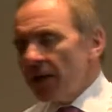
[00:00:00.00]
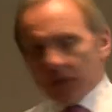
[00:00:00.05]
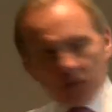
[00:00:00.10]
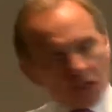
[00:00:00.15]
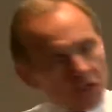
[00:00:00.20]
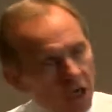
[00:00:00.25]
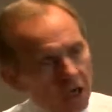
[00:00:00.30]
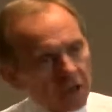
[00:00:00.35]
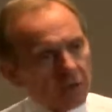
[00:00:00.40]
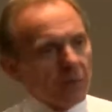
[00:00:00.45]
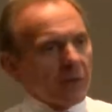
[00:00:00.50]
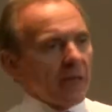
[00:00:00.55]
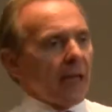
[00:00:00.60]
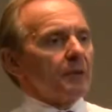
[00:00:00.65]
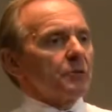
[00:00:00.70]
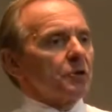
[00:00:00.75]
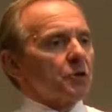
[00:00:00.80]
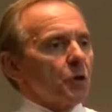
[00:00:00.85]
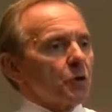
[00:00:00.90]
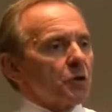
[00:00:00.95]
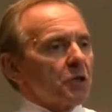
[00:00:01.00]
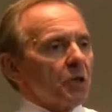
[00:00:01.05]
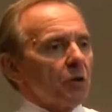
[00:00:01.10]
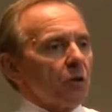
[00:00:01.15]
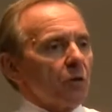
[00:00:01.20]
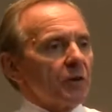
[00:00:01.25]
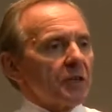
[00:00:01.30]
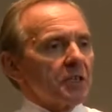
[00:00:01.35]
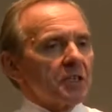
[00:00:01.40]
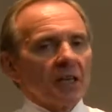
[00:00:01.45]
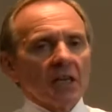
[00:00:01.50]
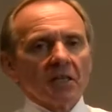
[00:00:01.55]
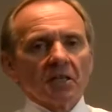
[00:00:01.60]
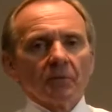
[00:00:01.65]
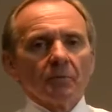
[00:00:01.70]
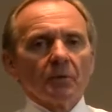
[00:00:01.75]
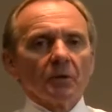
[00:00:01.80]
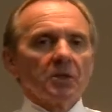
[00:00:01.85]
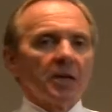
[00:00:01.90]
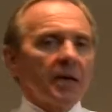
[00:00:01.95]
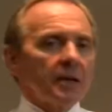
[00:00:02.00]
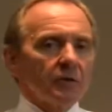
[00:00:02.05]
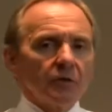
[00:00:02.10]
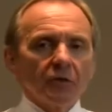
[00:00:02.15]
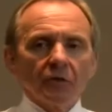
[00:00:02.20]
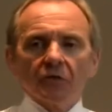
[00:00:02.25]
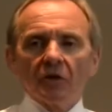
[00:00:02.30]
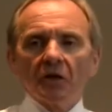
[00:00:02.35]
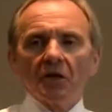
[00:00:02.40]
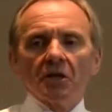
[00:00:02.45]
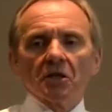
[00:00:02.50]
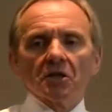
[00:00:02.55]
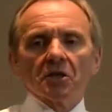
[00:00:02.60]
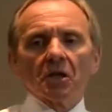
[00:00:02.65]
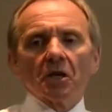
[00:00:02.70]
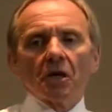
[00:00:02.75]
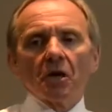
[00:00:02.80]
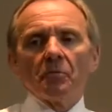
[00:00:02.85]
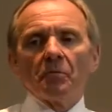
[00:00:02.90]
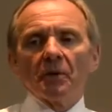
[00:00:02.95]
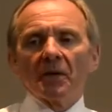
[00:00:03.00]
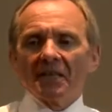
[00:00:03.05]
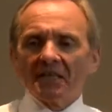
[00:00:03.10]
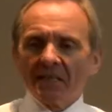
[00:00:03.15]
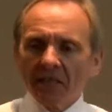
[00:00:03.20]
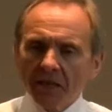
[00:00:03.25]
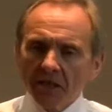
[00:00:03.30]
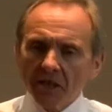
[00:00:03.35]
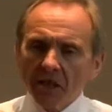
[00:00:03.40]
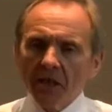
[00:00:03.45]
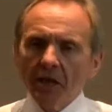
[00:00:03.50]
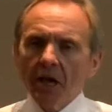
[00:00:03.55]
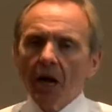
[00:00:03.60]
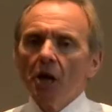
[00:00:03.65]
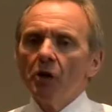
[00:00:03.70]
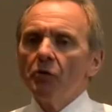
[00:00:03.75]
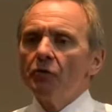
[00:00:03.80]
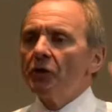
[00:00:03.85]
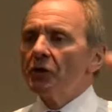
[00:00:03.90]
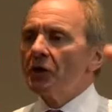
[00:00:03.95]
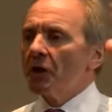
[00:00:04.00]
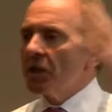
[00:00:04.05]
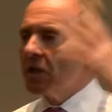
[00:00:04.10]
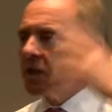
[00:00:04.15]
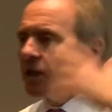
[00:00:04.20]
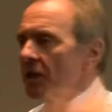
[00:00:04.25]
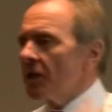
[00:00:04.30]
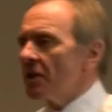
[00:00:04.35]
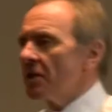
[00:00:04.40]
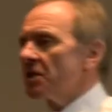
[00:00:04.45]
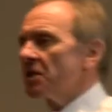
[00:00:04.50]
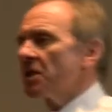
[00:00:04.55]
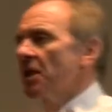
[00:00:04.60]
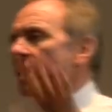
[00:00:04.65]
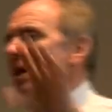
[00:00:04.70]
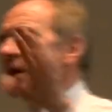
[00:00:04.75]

started with outsourcing, all very sensible, 10 or 15 years ago, but essentially over the years,